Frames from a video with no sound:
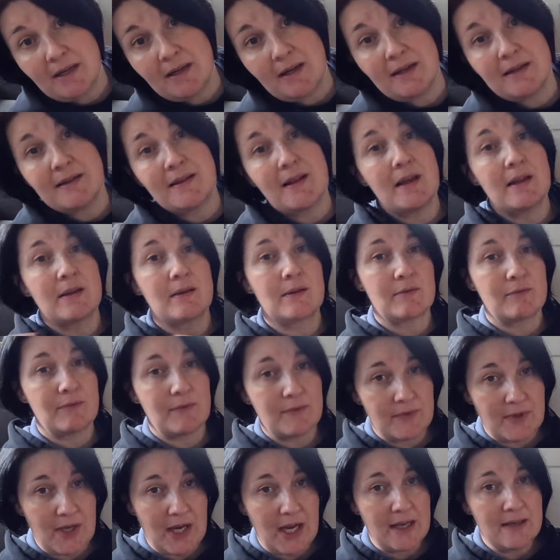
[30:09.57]
and then
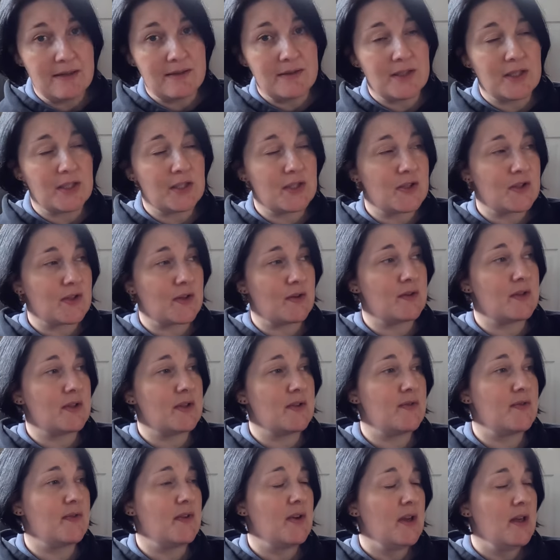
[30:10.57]
they ended, so
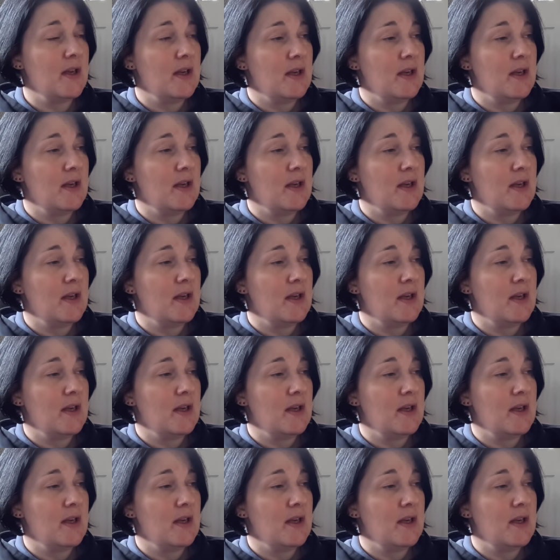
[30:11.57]
they've